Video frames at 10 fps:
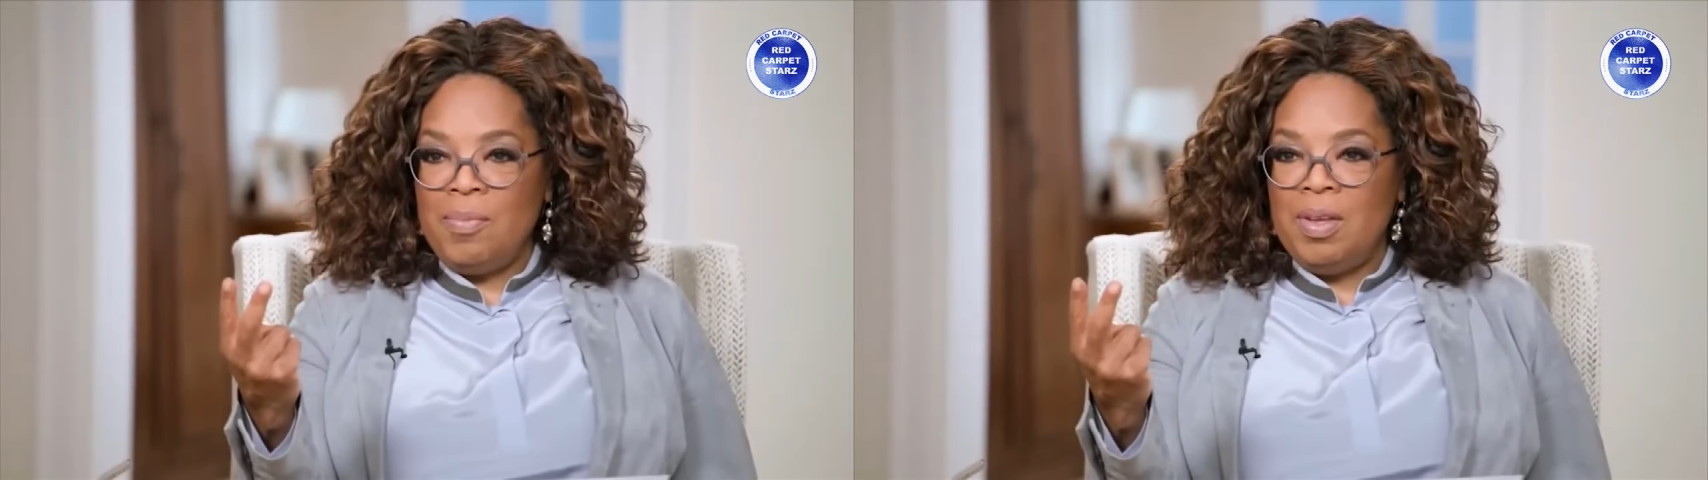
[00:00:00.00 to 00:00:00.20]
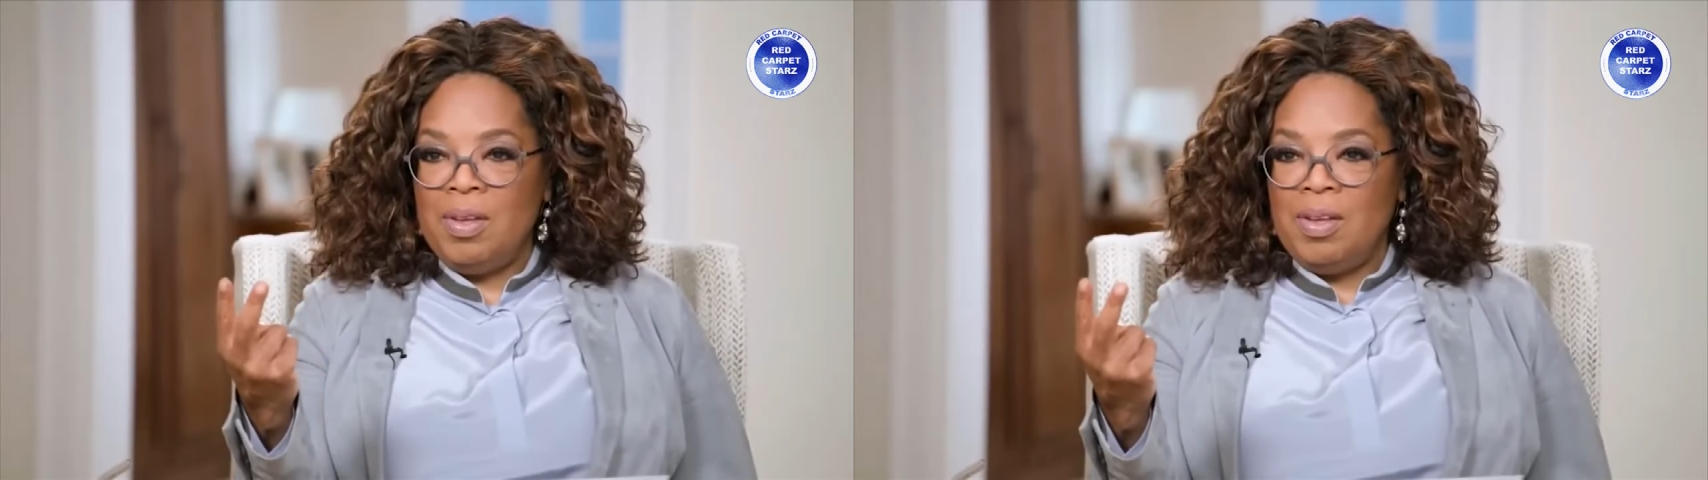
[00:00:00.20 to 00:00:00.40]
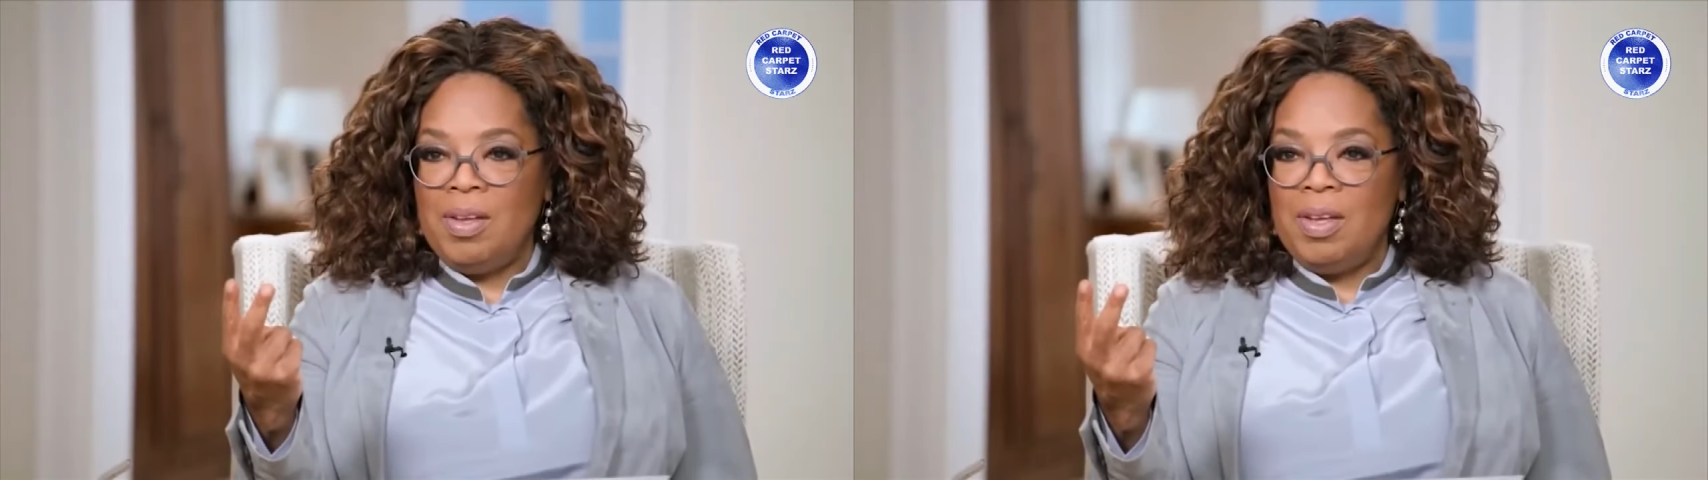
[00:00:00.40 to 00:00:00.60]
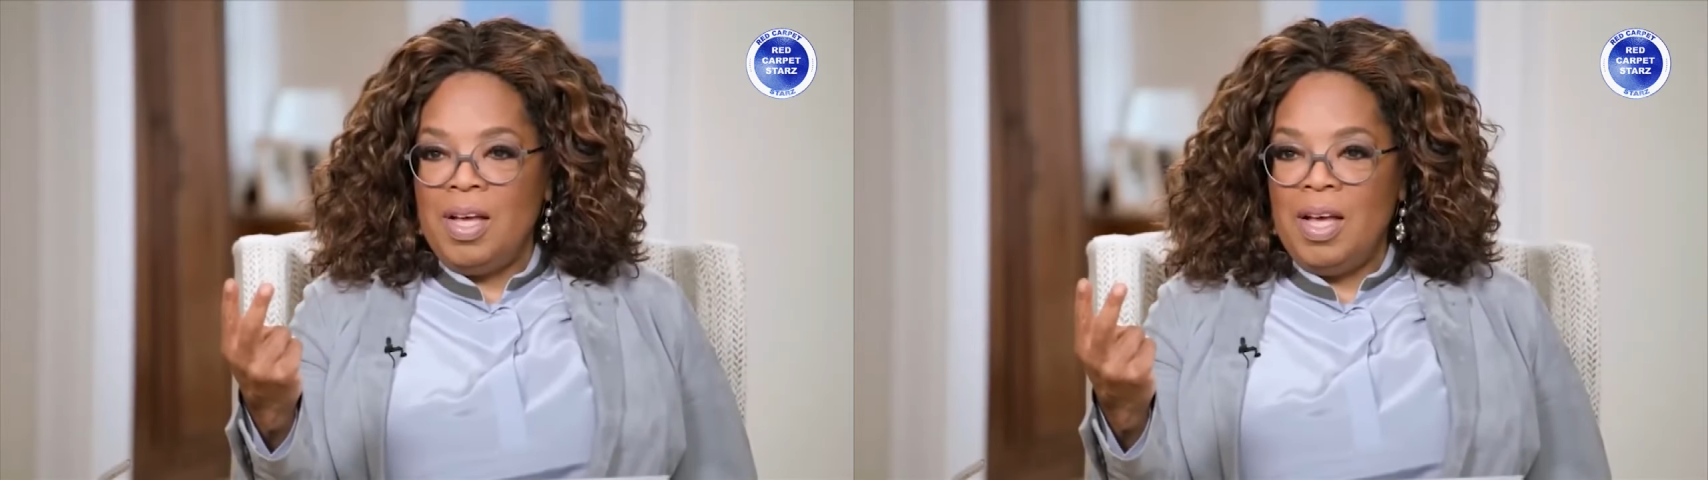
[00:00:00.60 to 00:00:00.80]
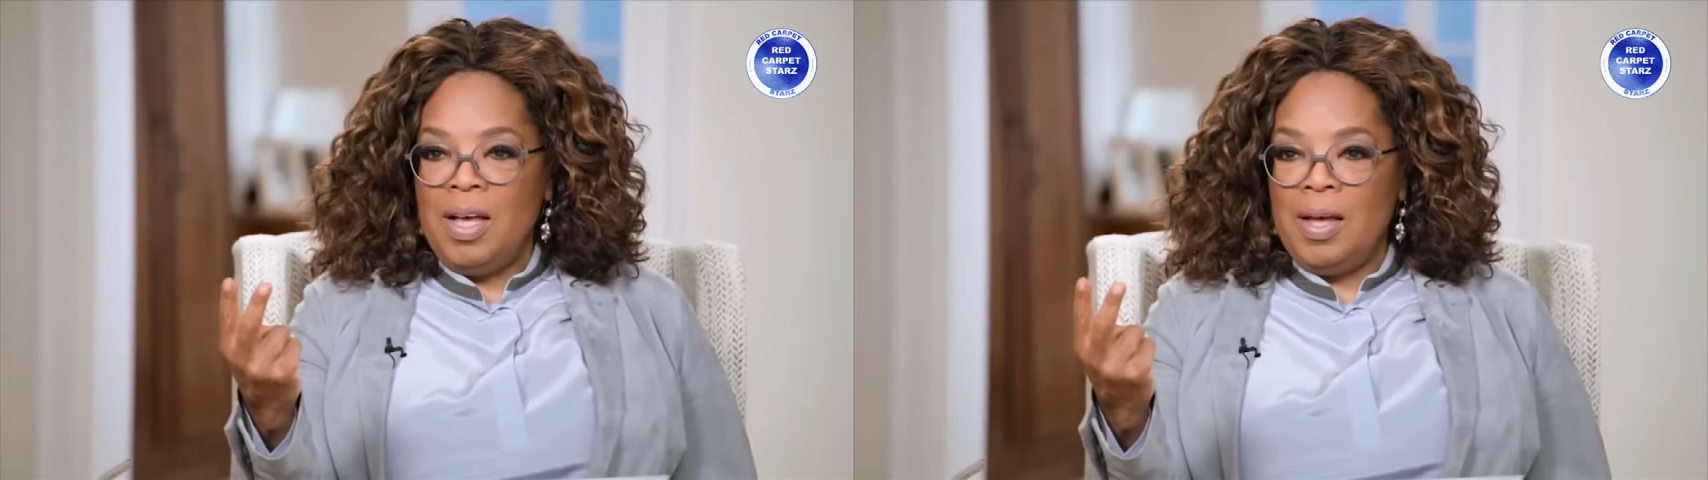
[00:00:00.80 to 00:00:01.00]
arrived.
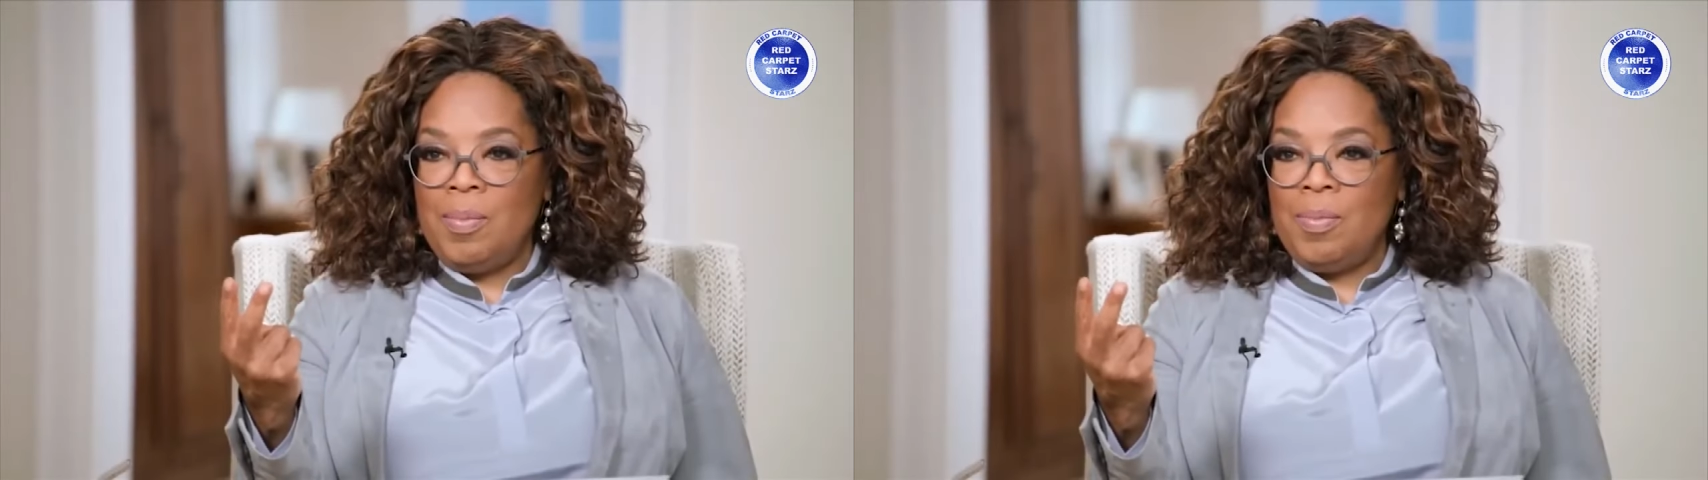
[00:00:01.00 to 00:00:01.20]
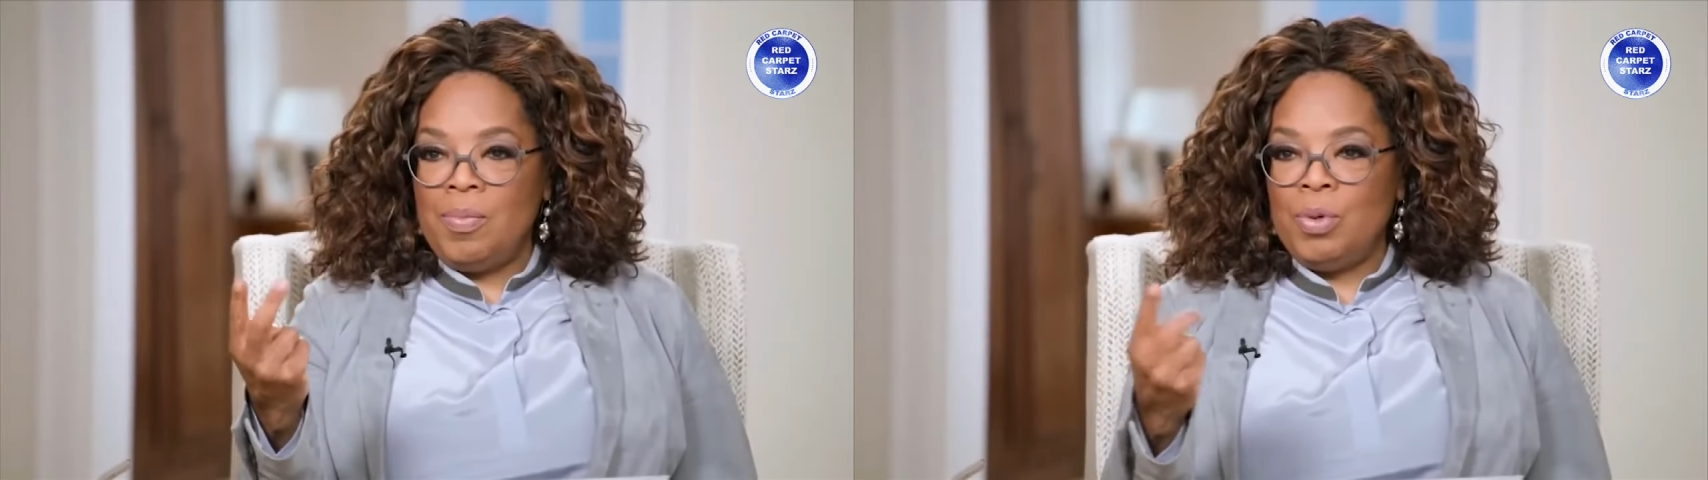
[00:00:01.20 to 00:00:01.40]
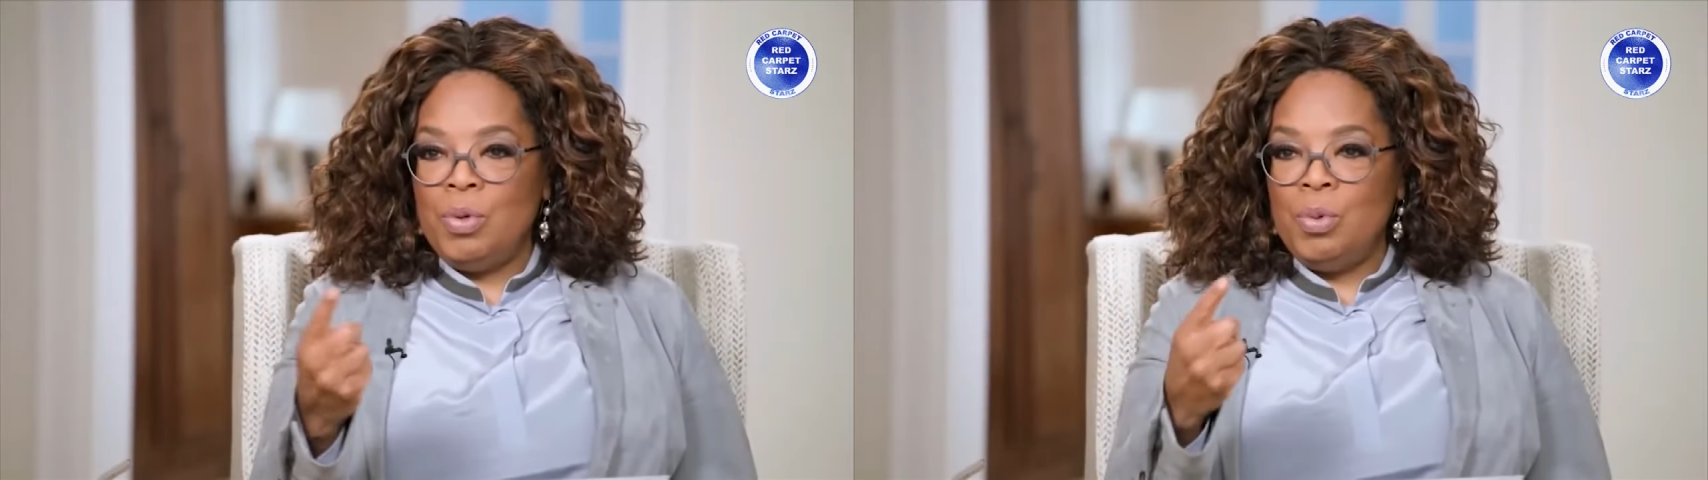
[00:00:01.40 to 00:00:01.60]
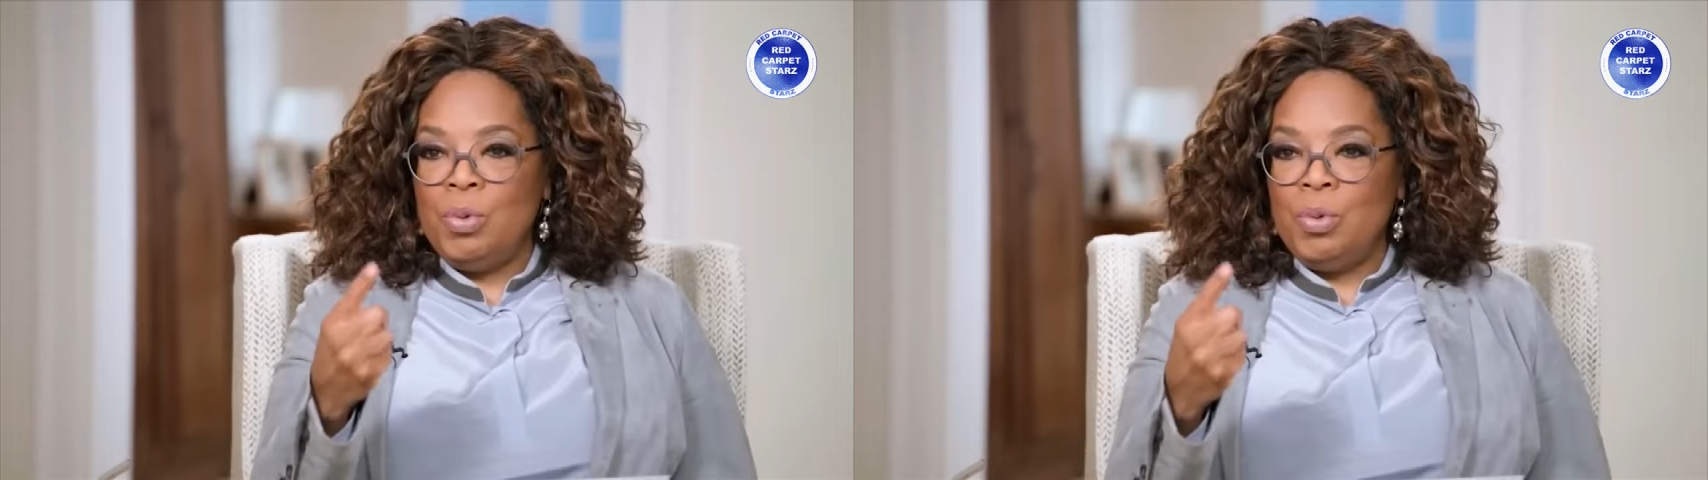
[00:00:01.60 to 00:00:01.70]
York